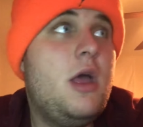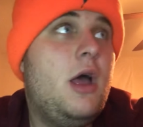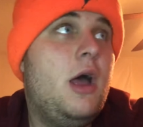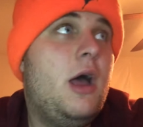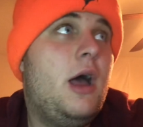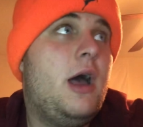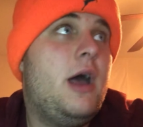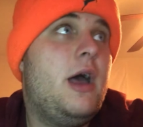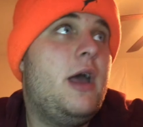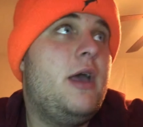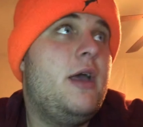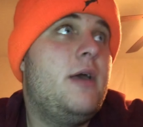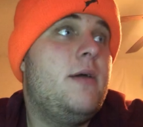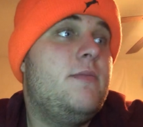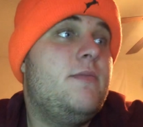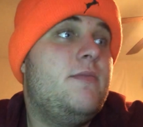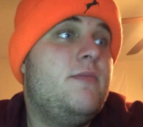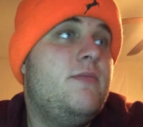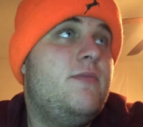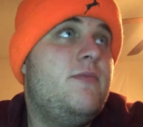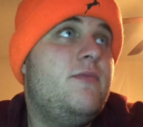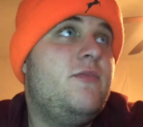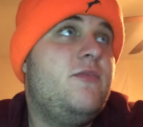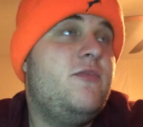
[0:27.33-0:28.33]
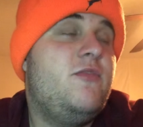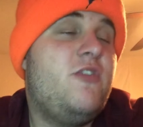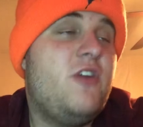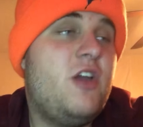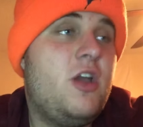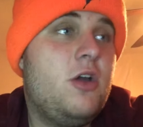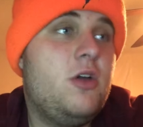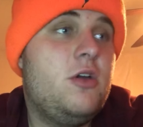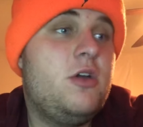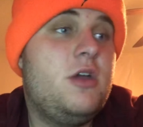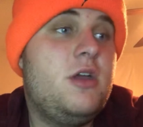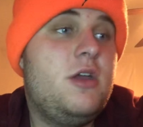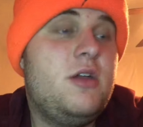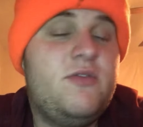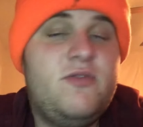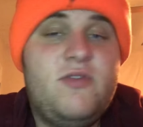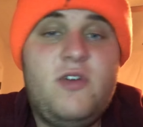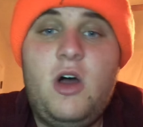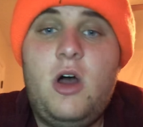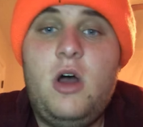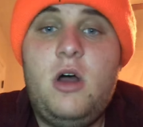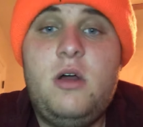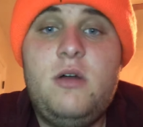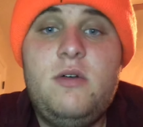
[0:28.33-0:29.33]
I am very
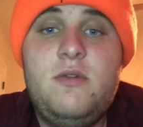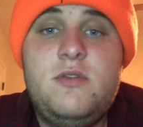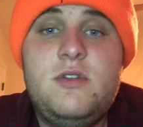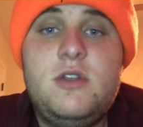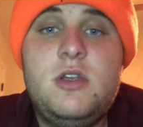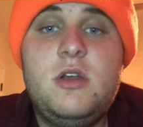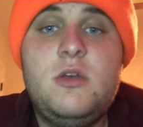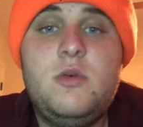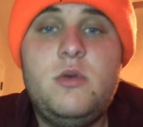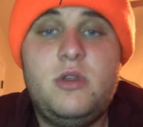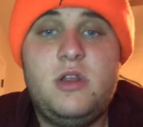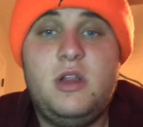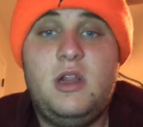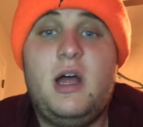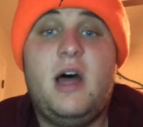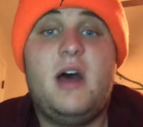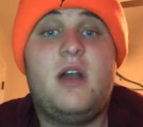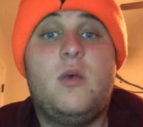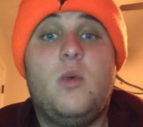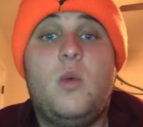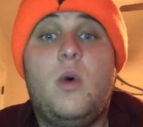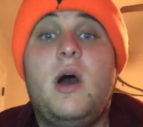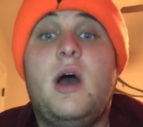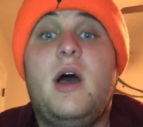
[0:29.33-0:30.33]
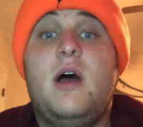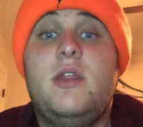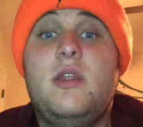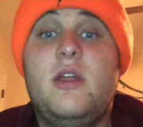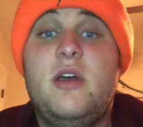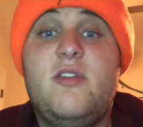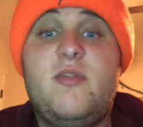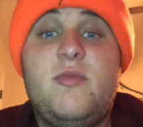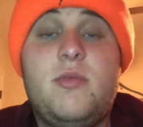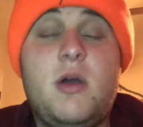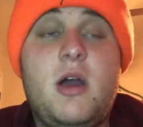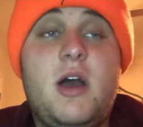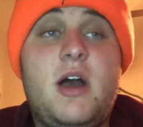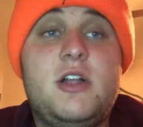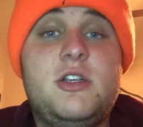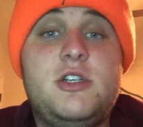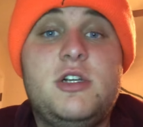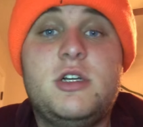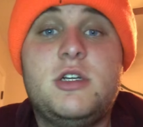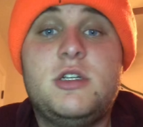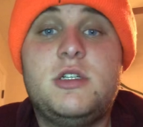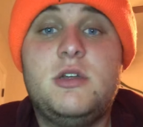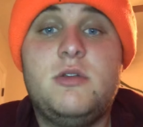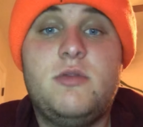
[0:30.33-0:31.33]
involved with a lot of wildlife
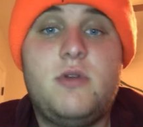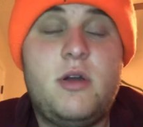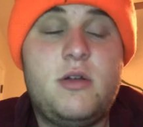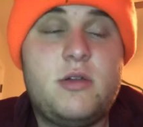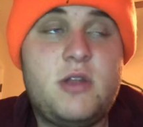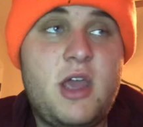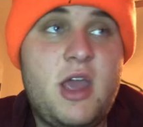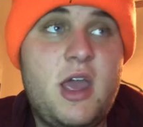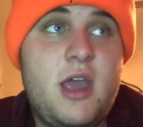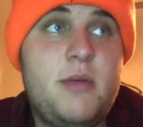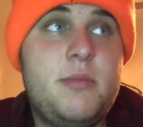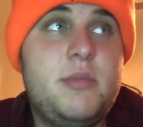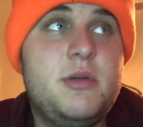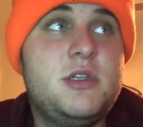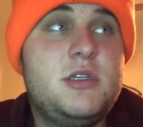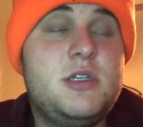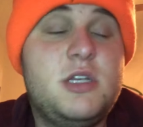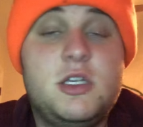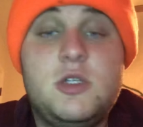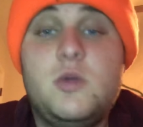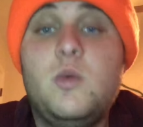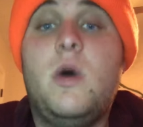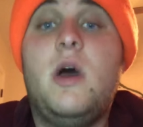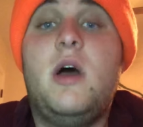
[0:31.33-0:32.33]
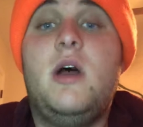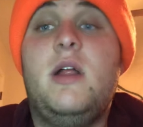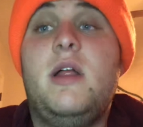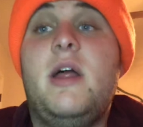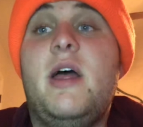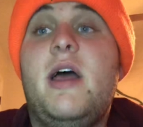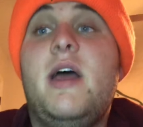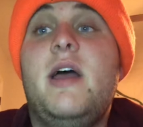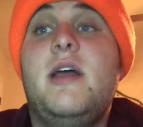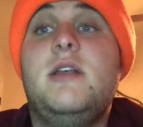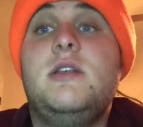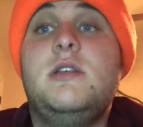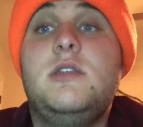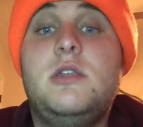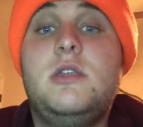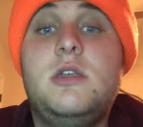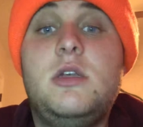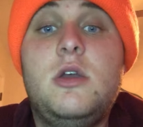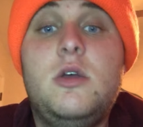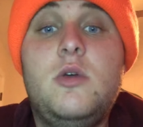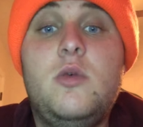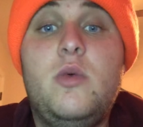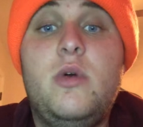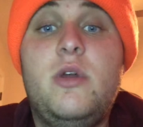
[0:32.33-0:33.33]
projects around campus as well as
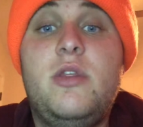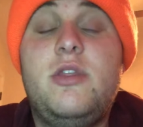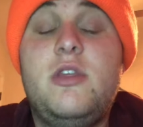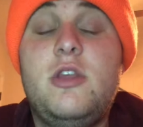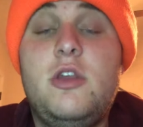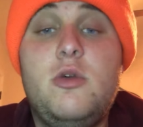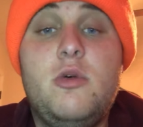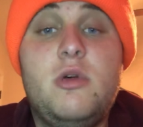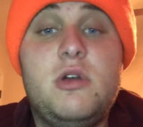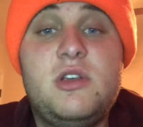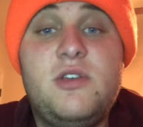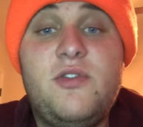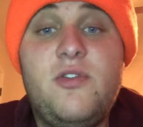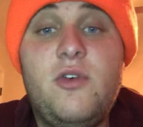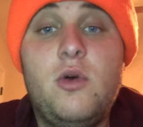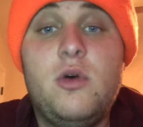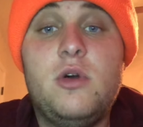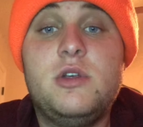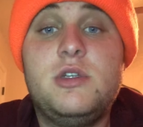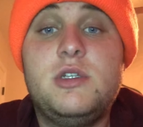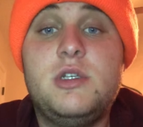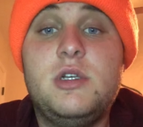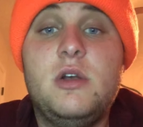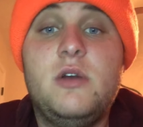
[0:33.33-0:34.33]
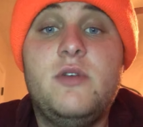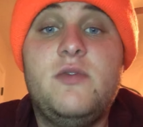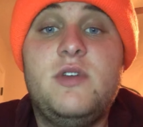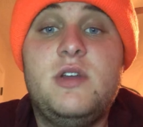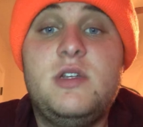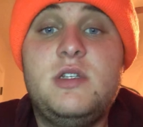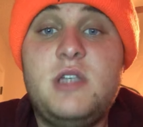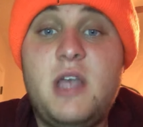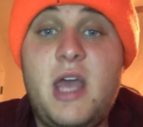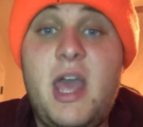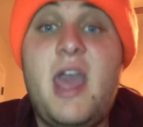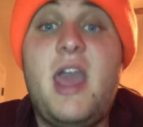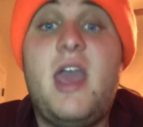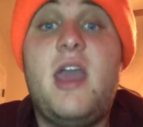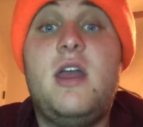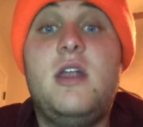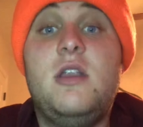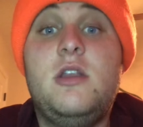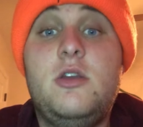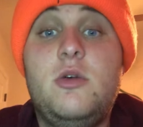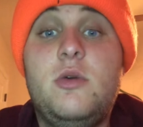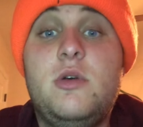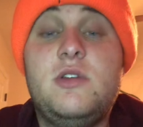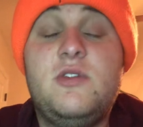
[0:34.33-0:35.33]
with the U.S. Forest Service
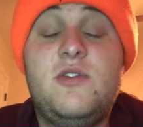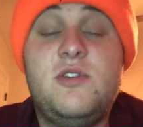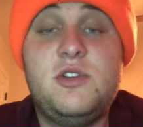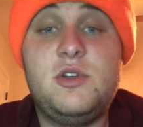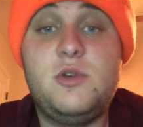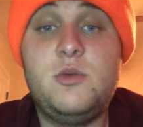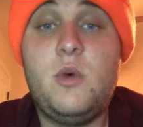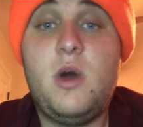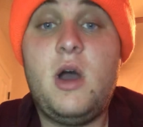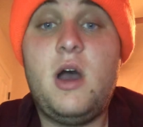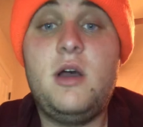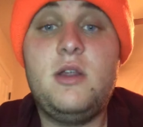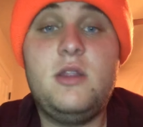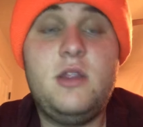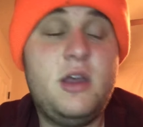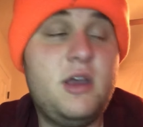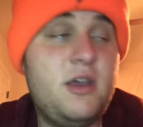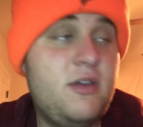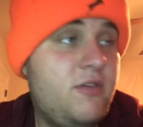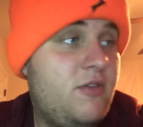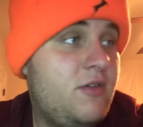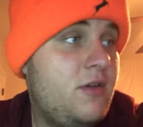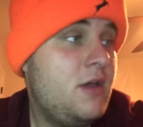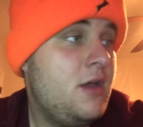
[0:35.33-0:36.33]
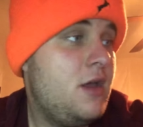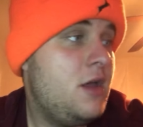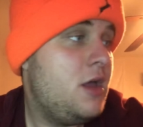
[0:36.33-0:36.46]
and U.S. Fish and Wildlife.